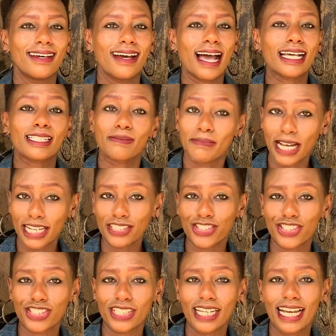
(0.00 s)
as
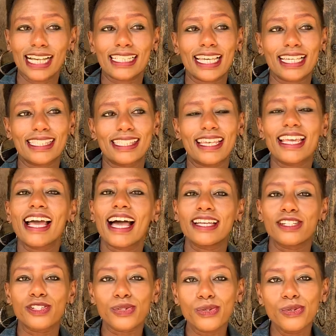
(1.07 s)
much as I say I
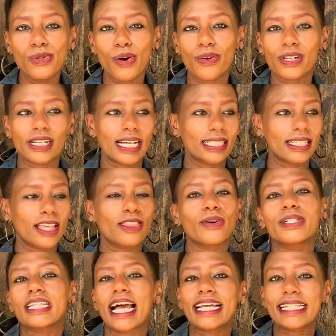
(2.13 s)
do or as I
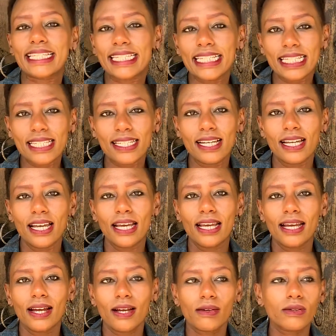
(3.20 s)
thought I did?
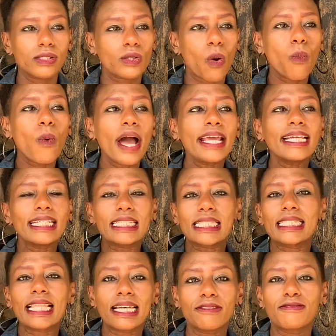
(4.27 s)
Because why is
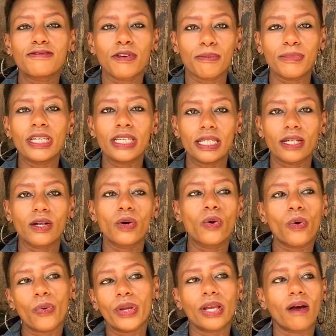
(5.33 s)
life for me
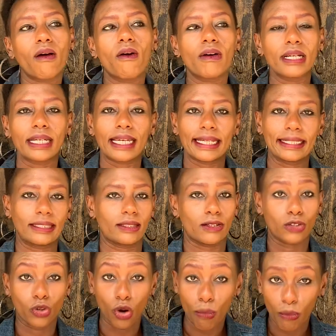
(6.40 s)
going on like
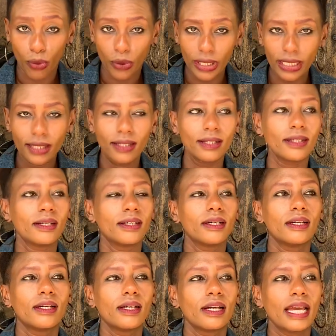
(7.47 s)
normal
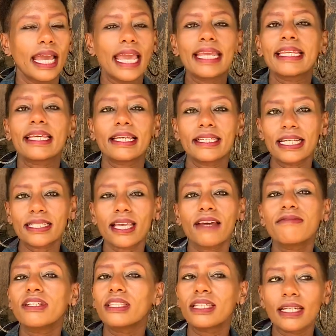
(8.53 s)
and yet
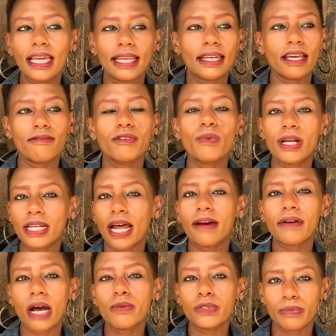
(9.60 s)
everything and everyone
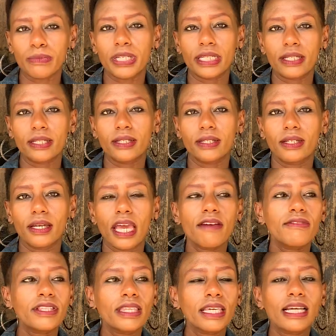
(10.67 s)
around me,
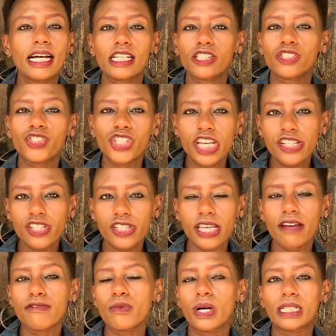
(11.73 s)
everything has changed,
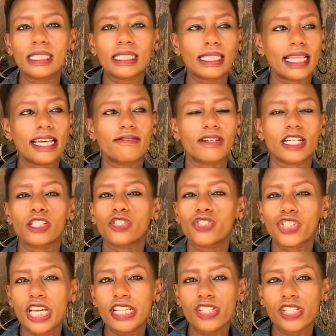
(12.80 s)
everyone's life has
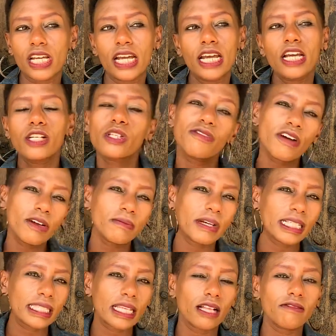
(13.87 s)
changed. So I found
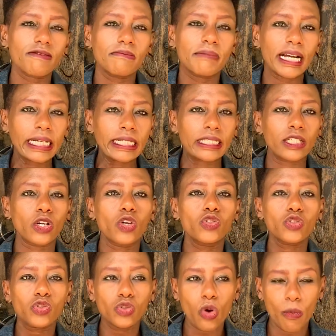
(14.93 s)
myself battling
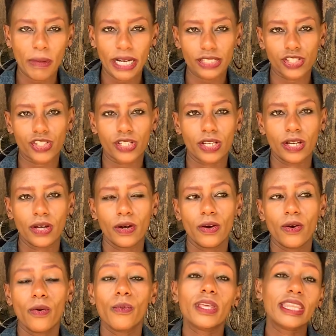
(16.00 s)
so much
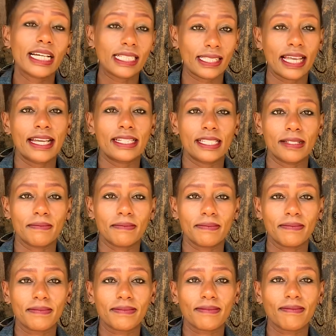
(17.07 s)
with anxiety.
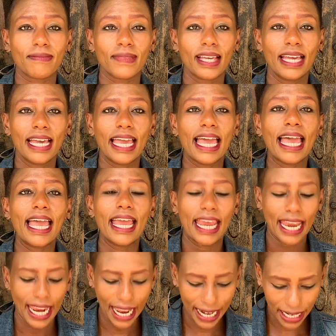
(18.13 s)

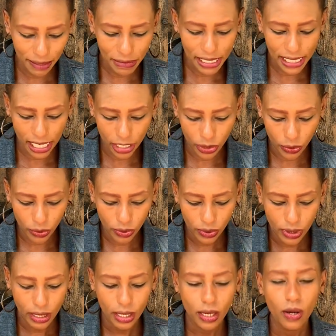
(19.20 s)
And let me tell you,
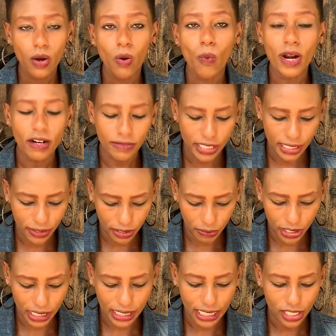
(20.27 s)
one of the
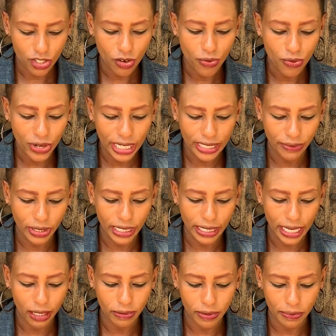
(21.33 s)
scriptures that really, really
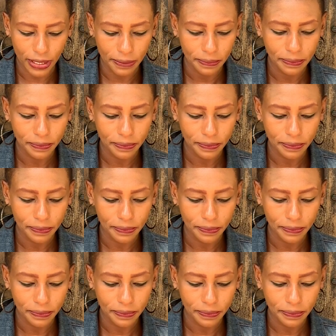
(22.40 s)
helped me